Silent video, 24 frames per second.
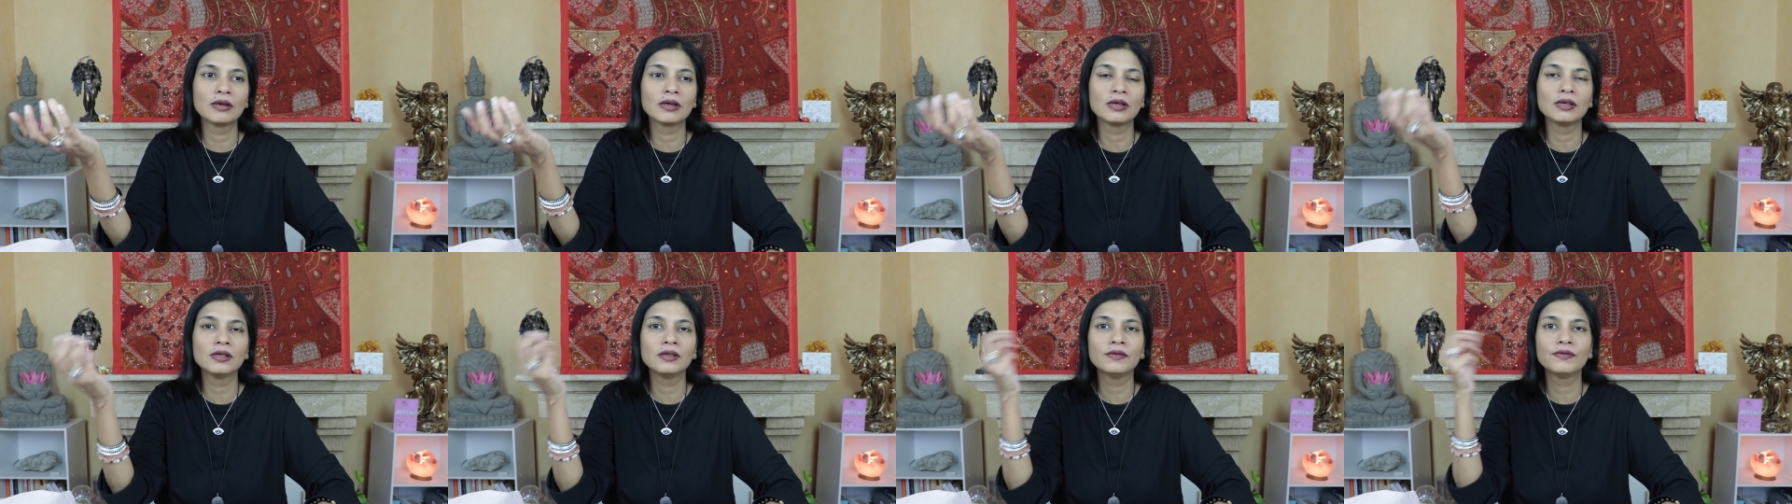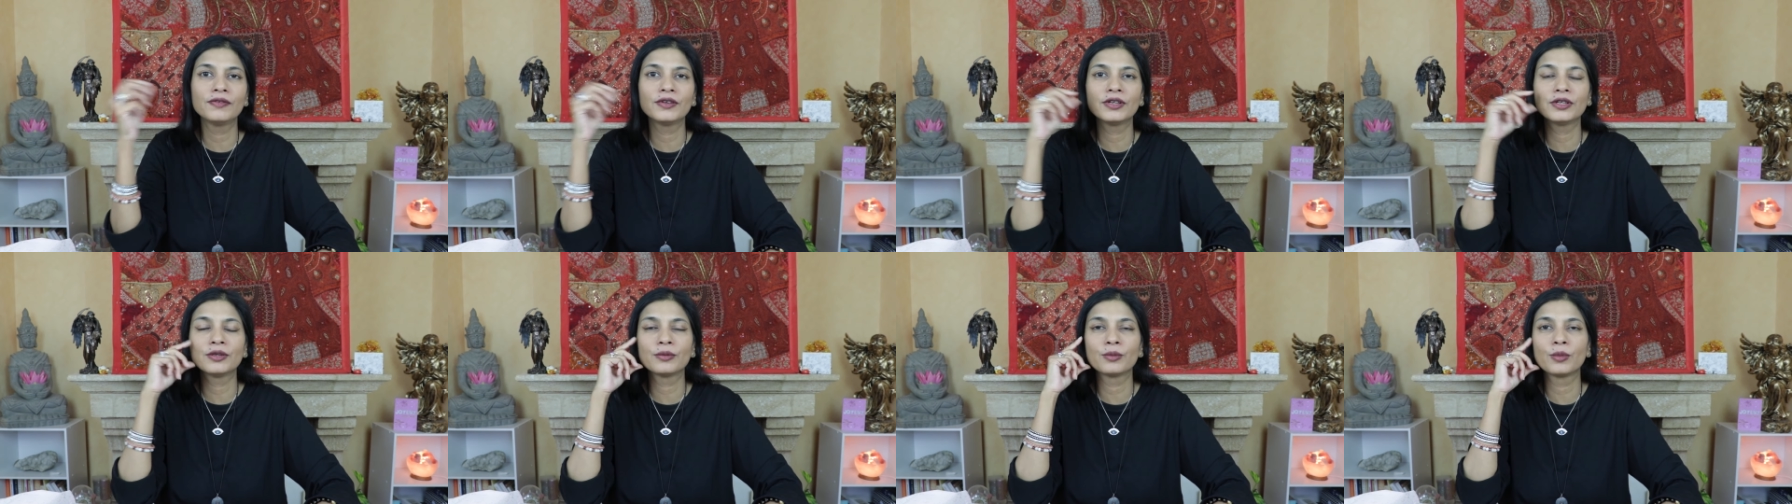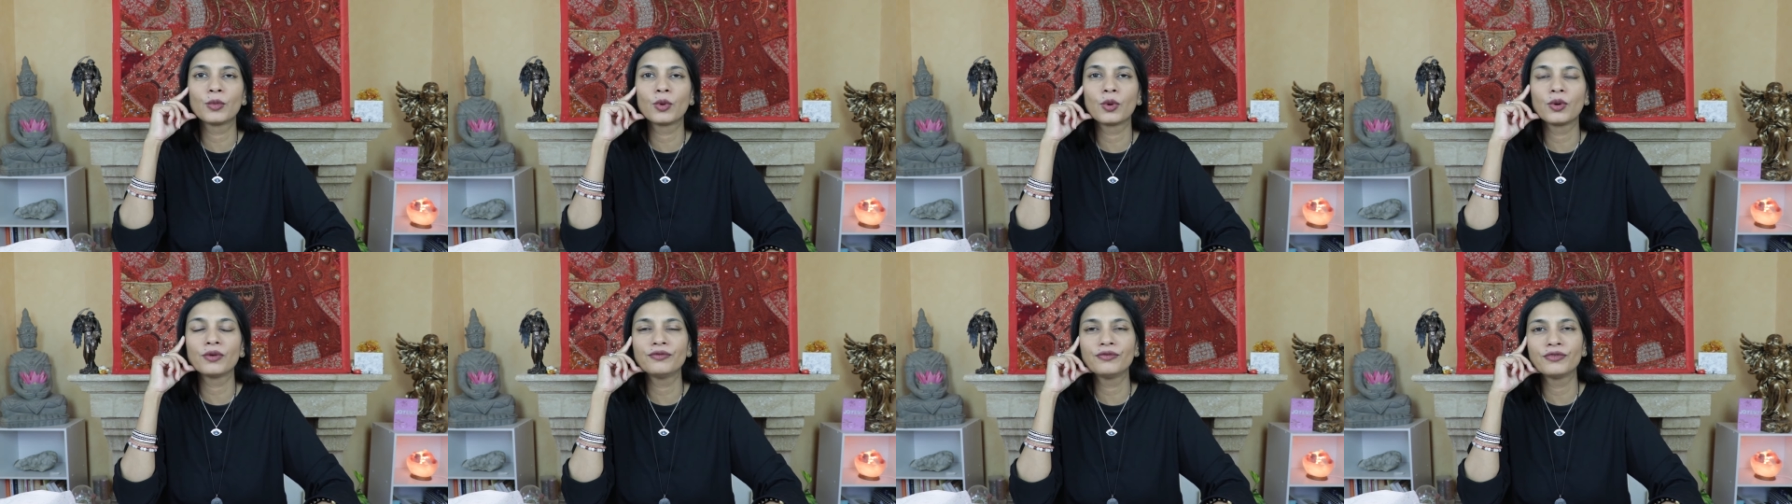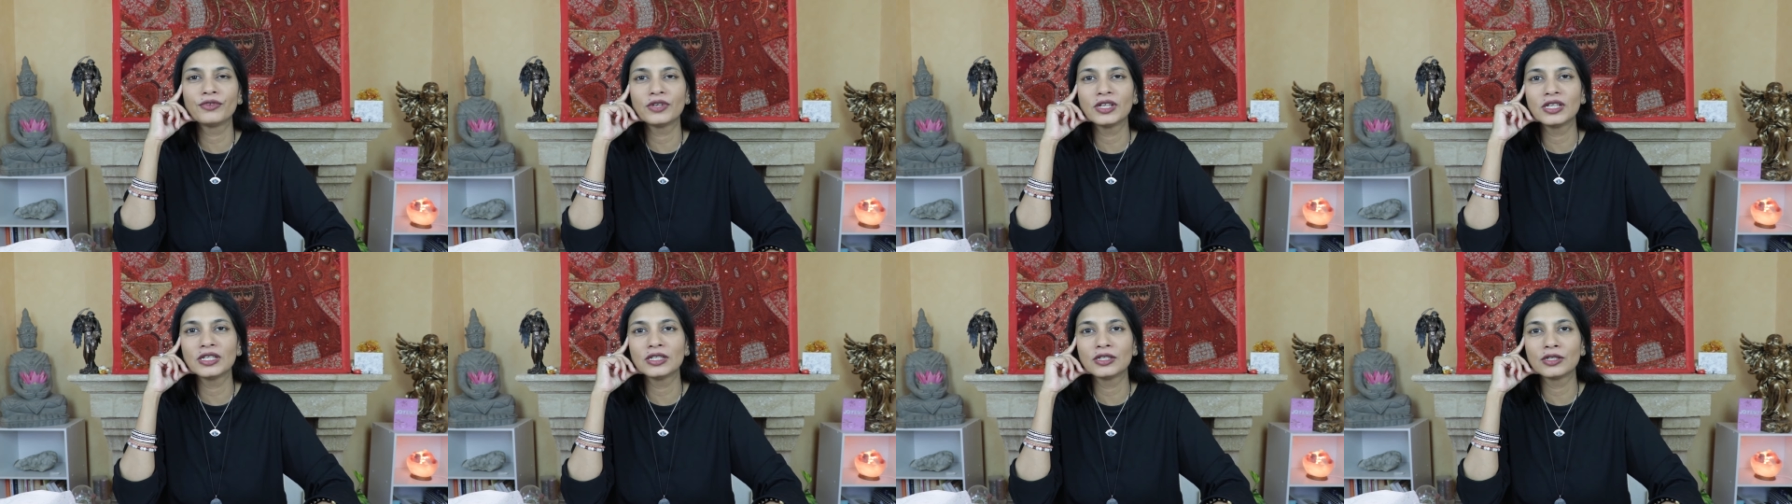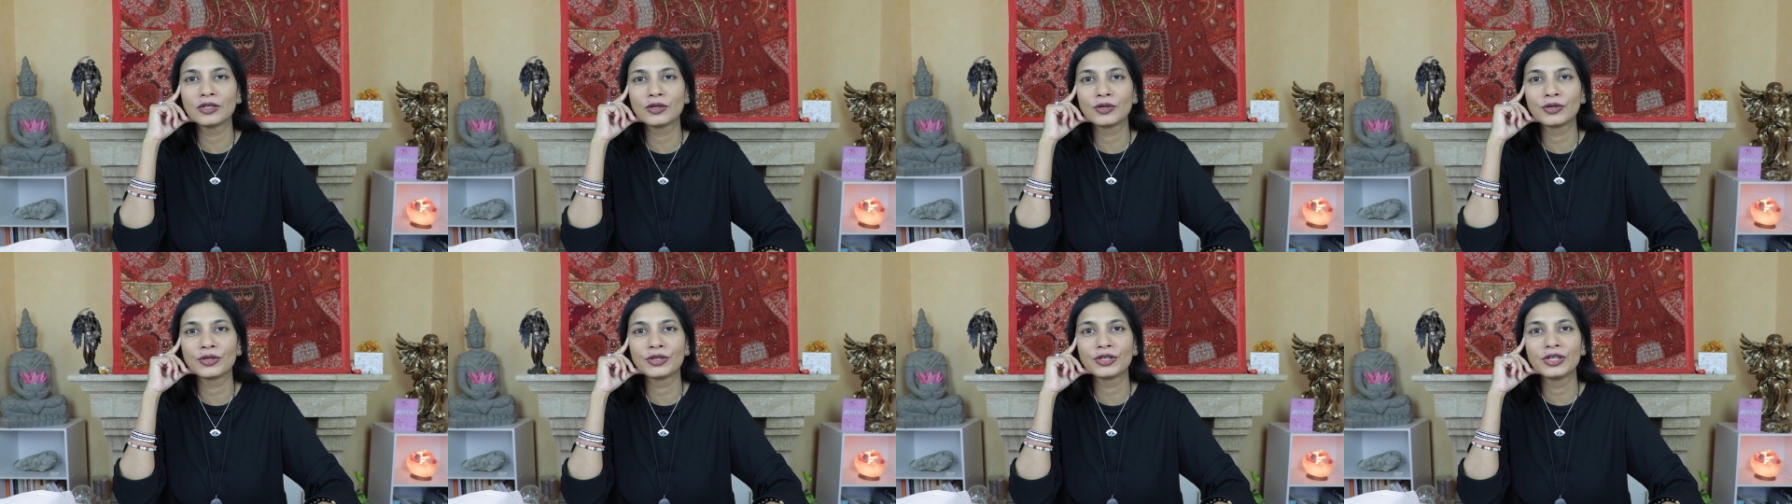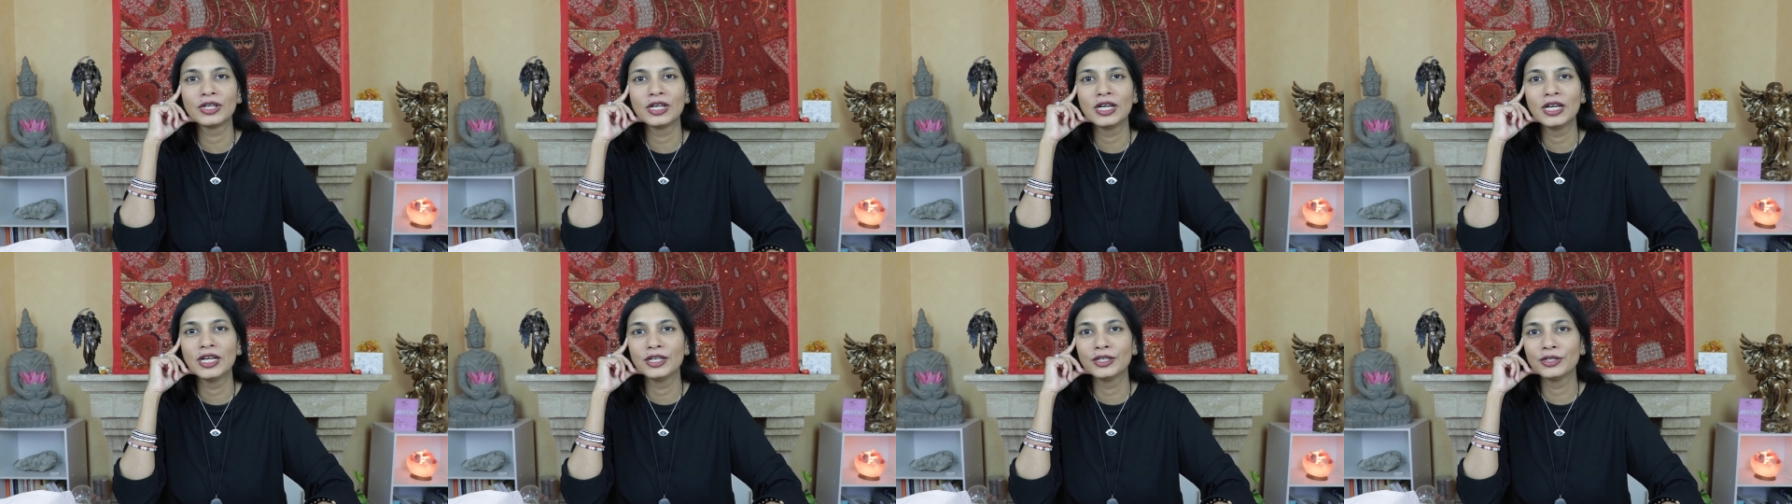a girlfriend or boyfriend or